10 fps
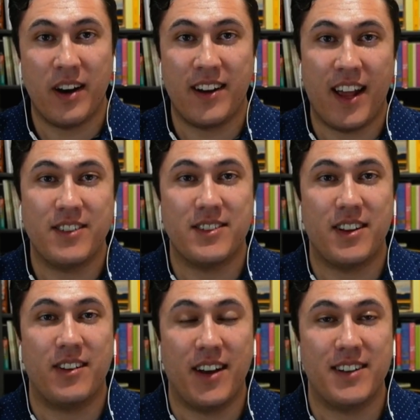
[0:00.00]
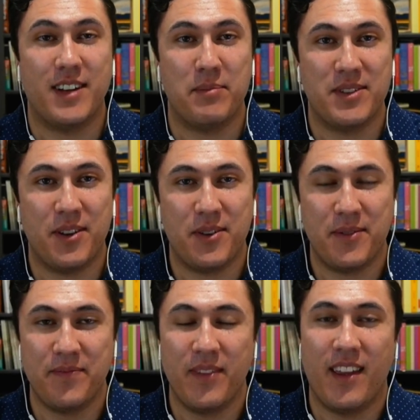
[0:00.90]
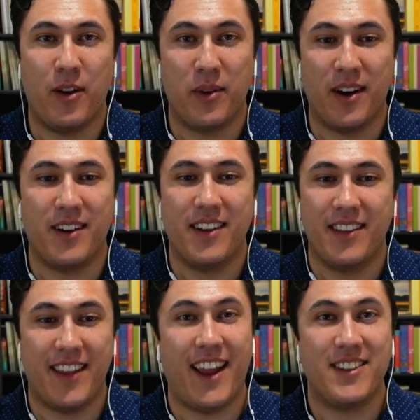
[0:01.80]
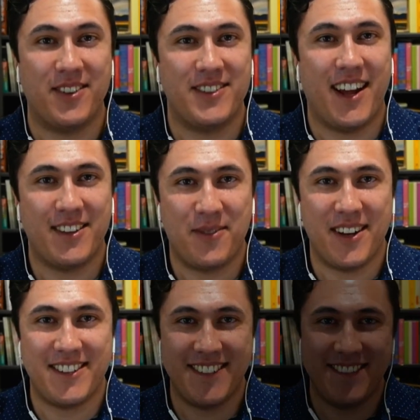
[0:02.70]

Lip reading: to catch us on our next episode where they answer Chad's question.